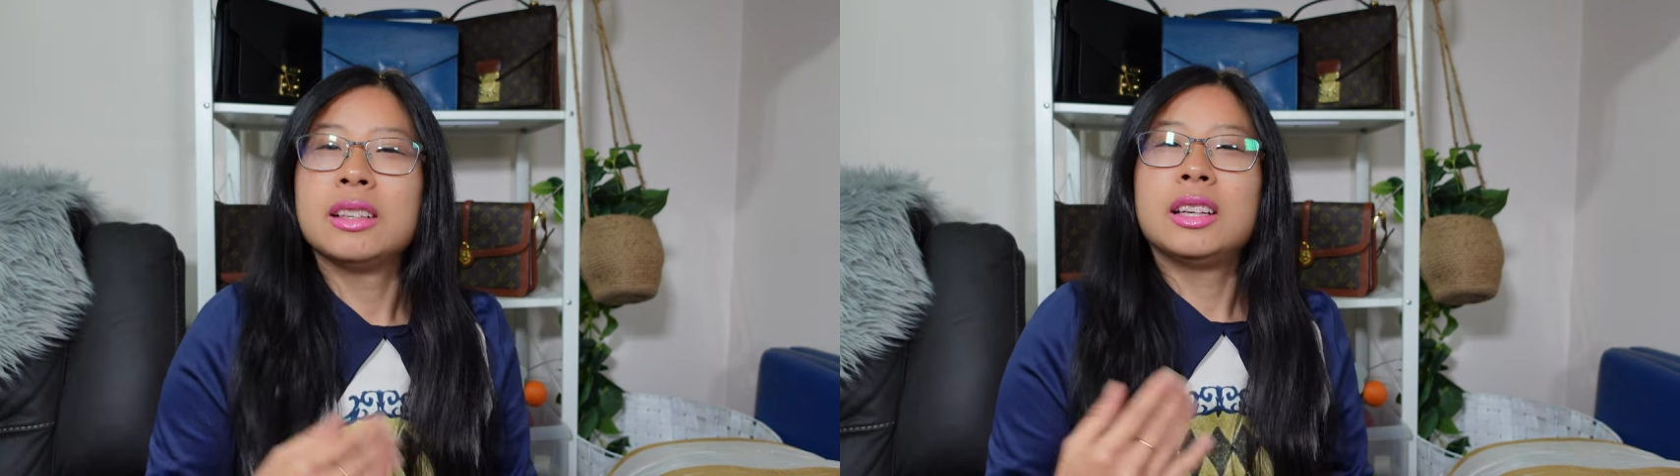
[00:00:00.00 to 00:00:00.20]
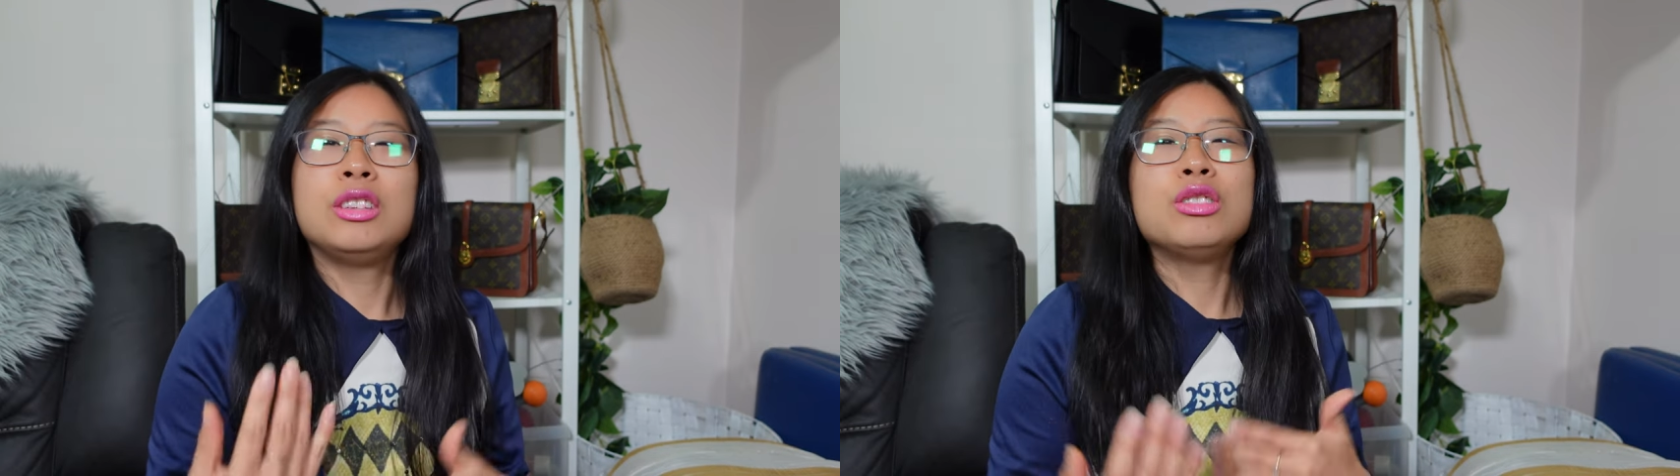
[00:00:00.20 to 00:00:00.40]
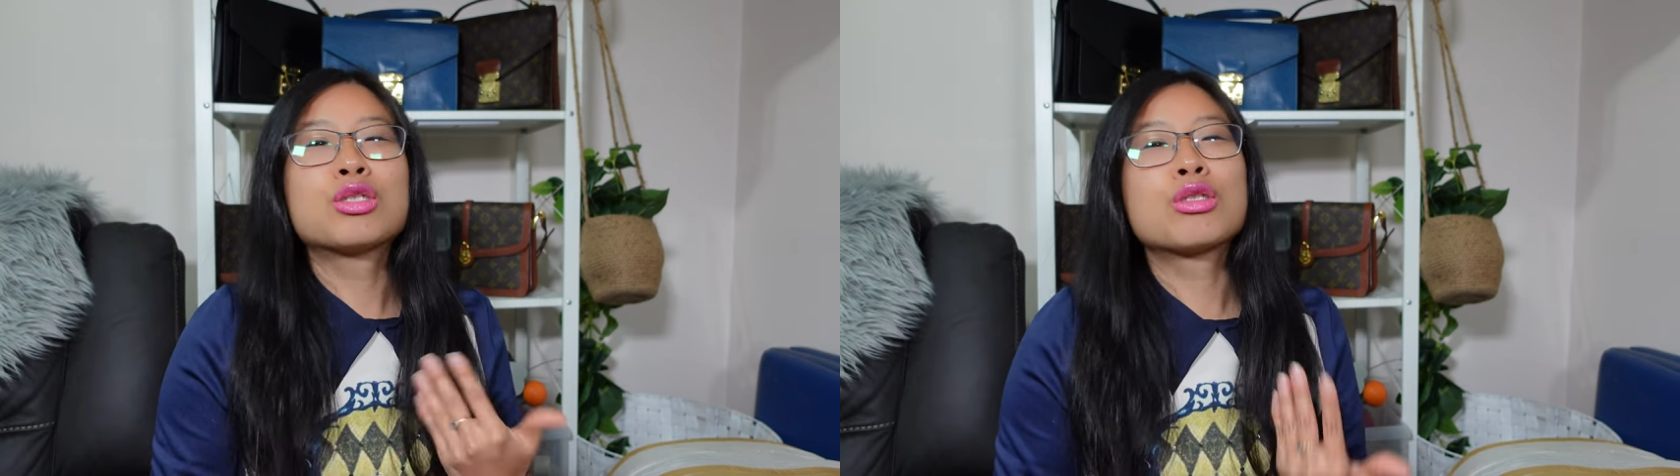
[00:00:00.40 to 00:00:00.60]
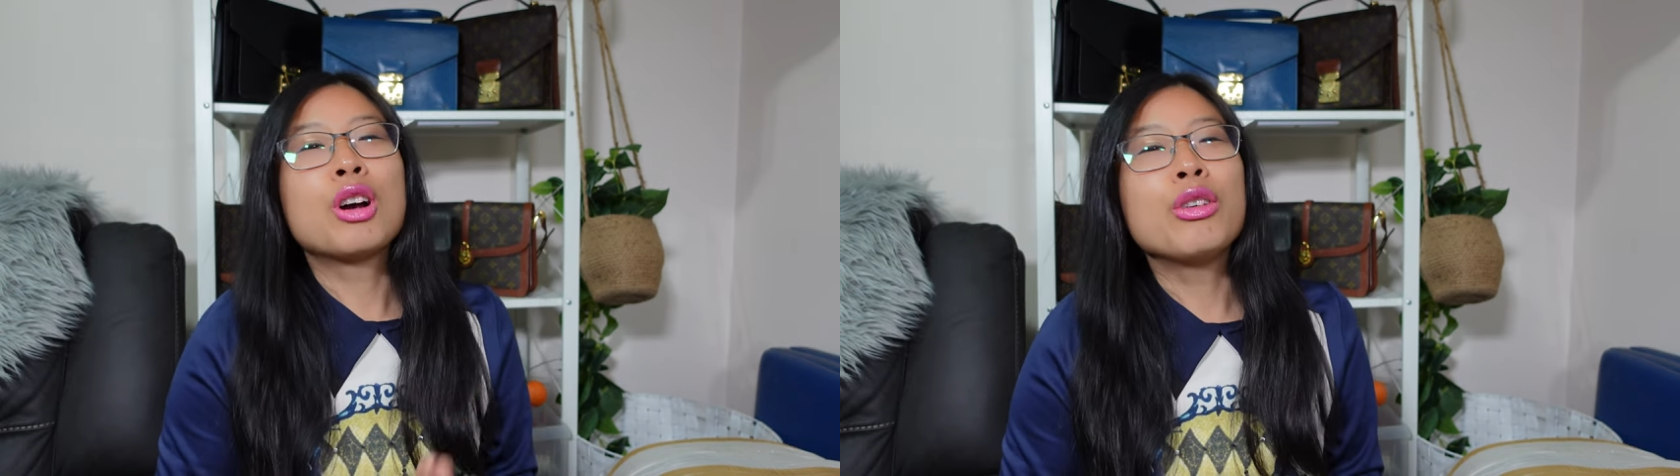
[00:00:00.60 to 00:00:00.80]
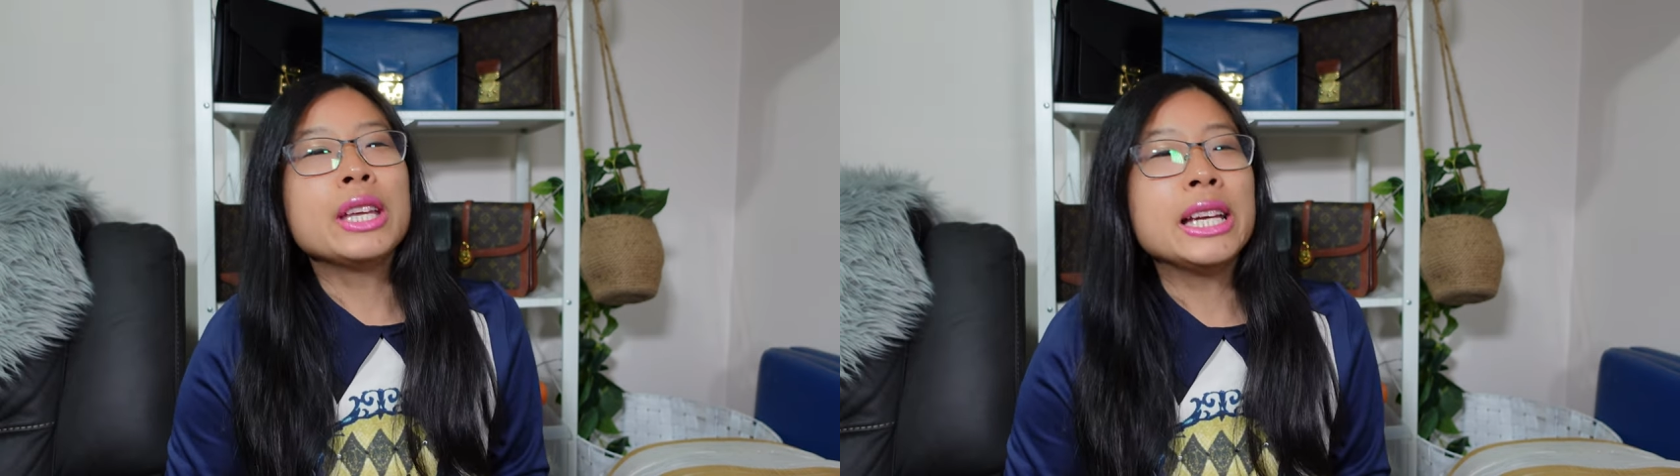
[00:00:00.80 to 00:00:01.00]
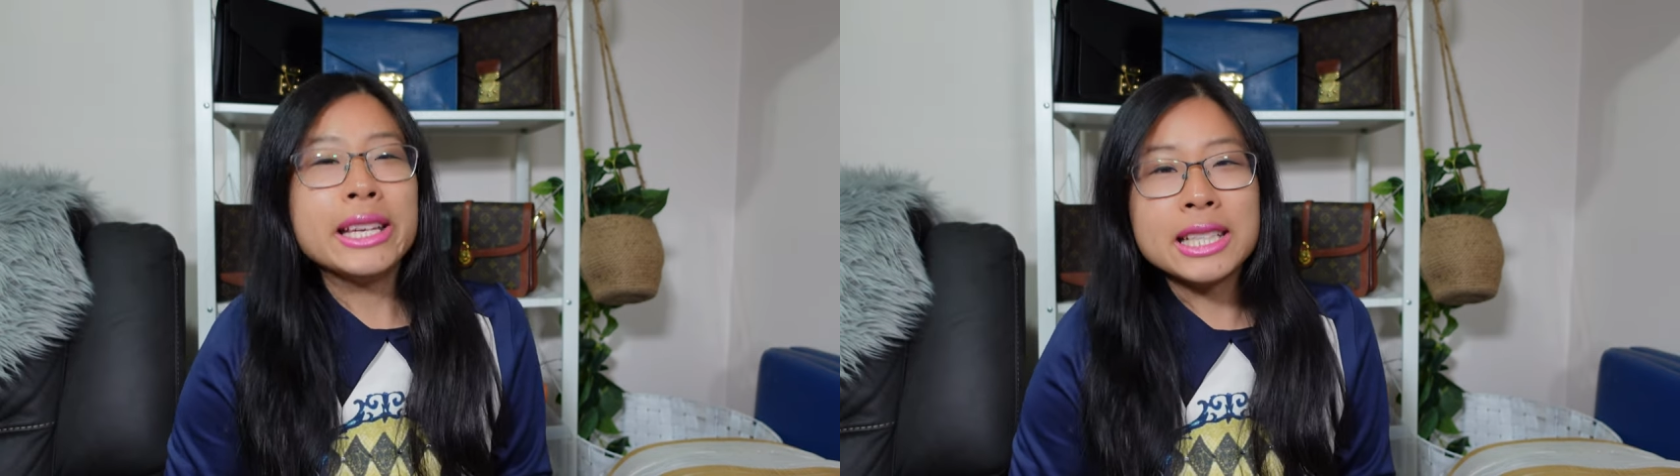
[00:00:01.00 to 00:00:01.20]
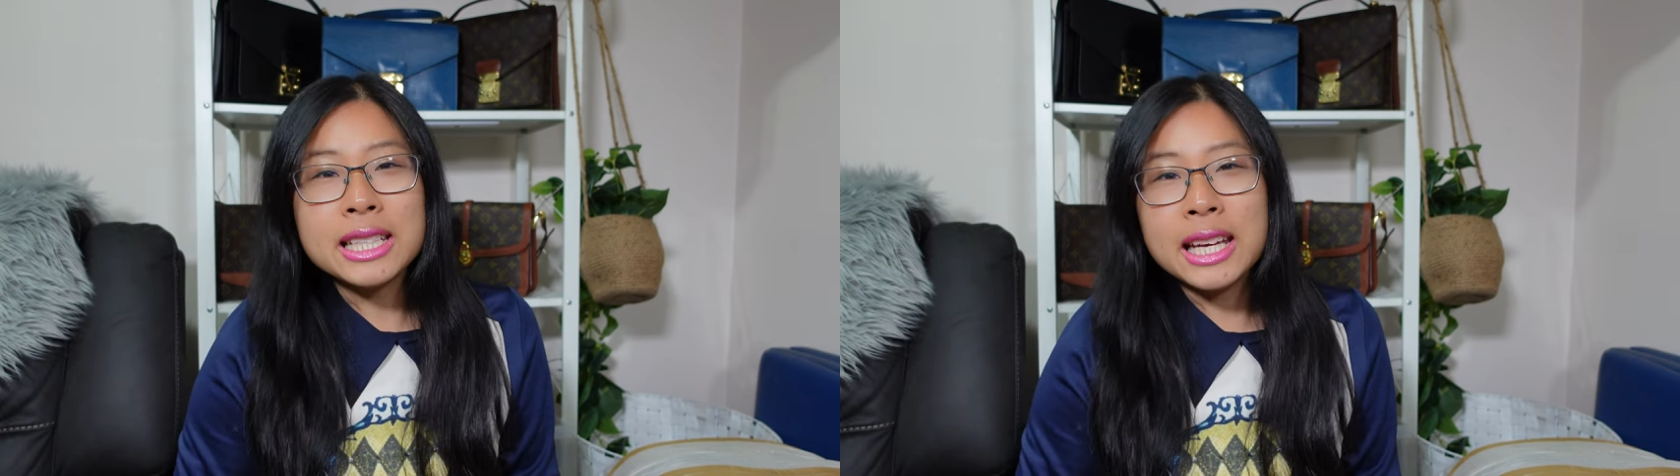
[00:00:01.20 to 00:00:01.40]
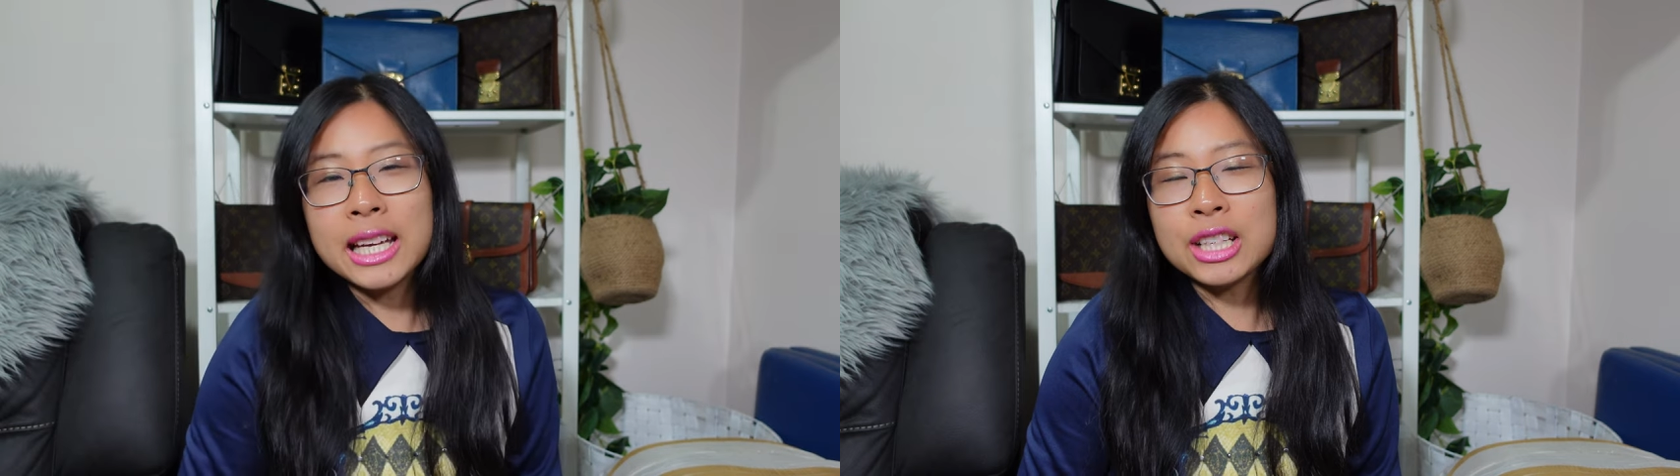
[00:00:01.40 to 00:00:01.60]
And you scroll the
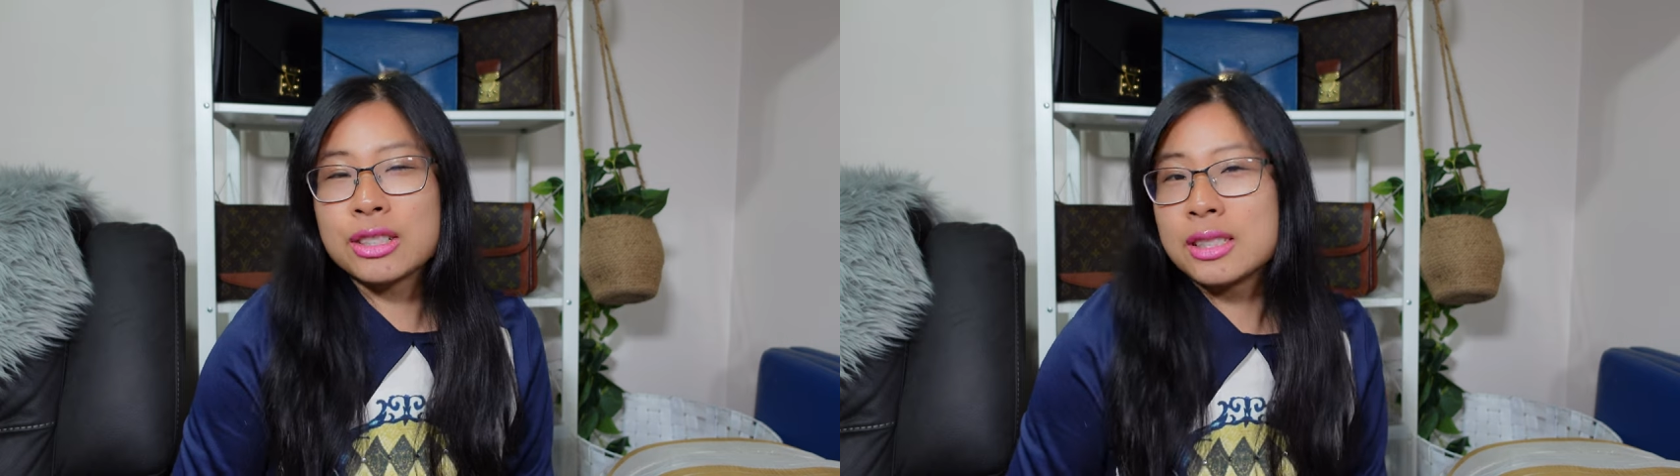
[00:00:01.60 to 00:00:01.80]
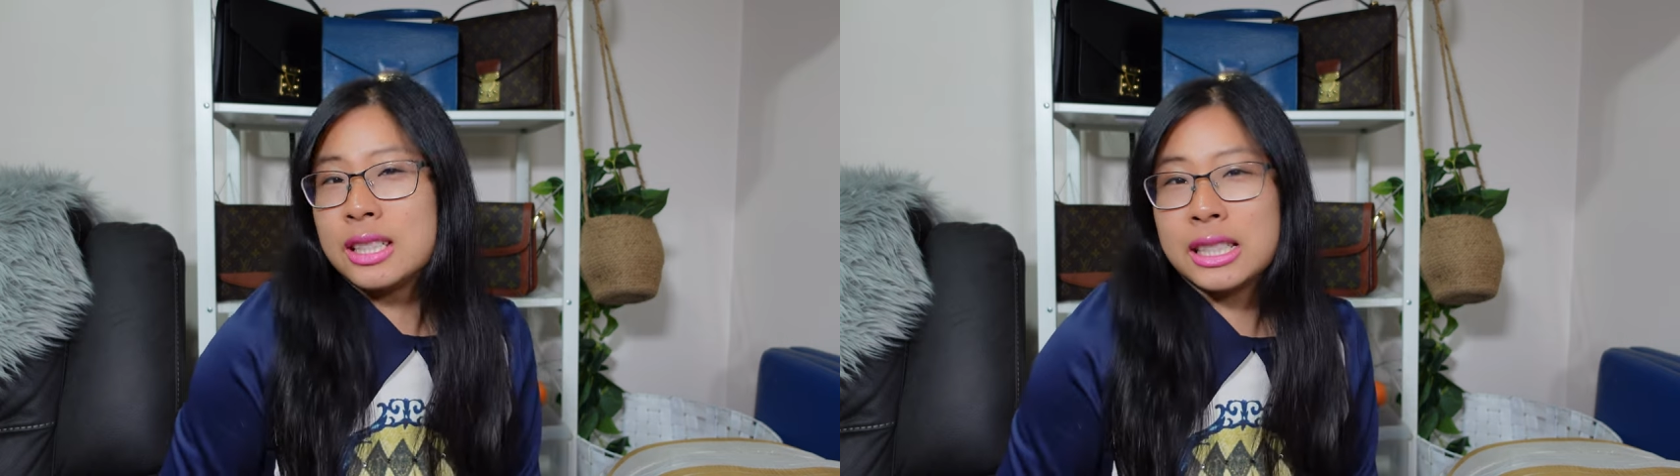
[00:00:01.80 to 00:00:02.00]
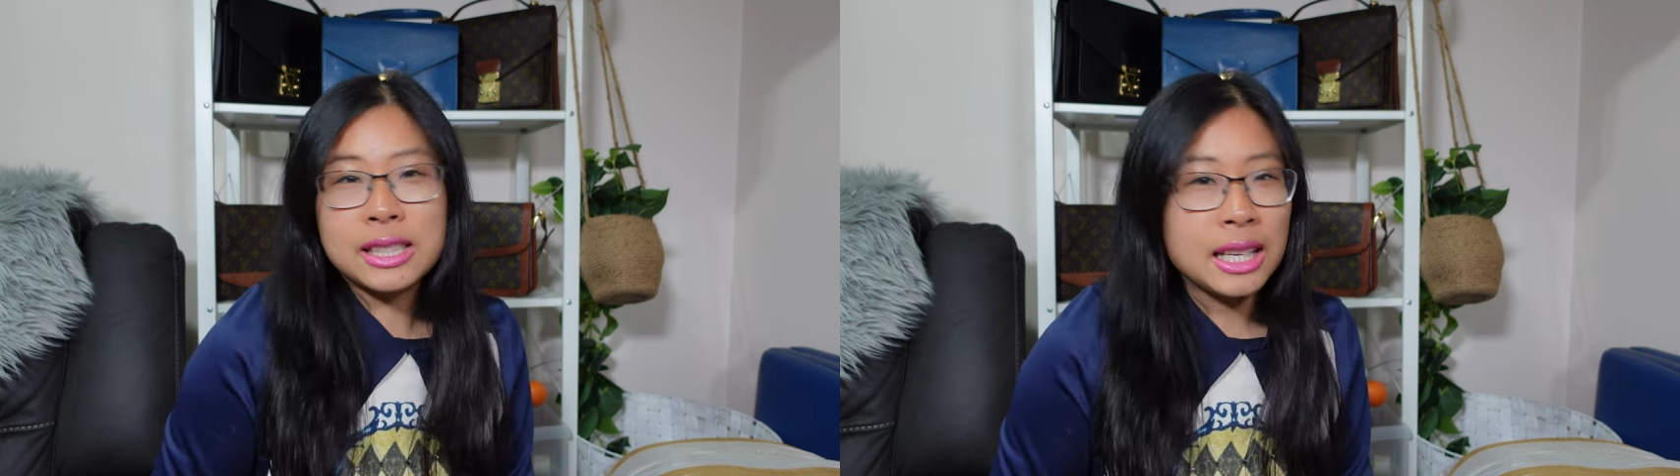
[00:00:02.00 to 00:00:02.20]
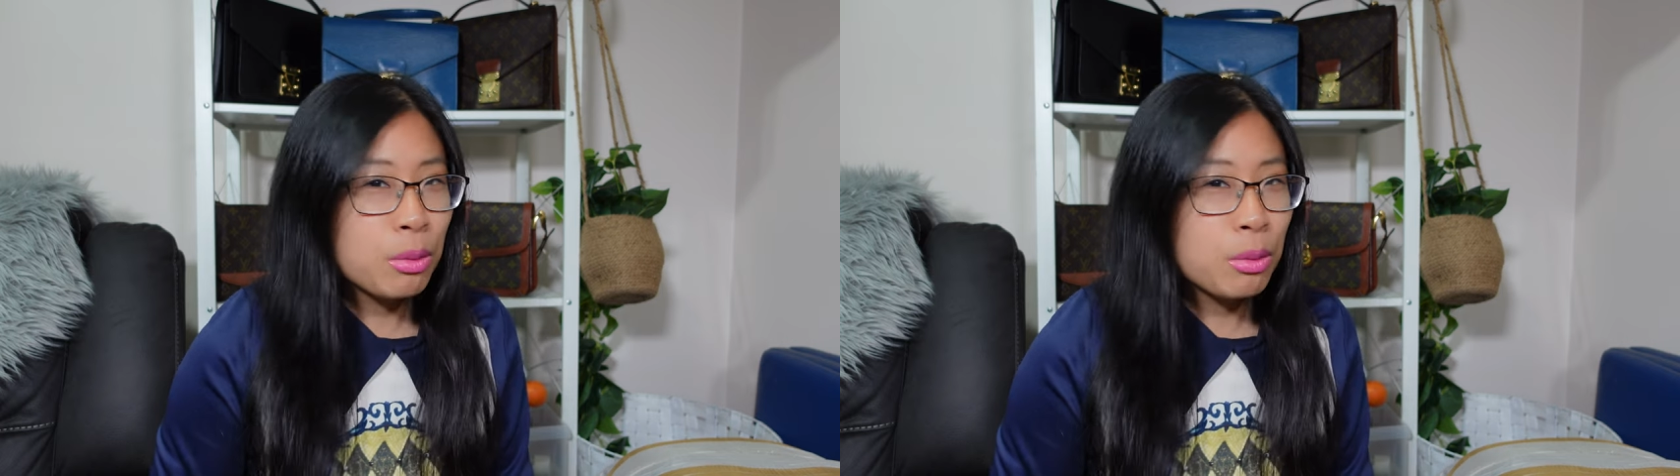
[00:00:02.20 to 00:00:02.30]
internet just to see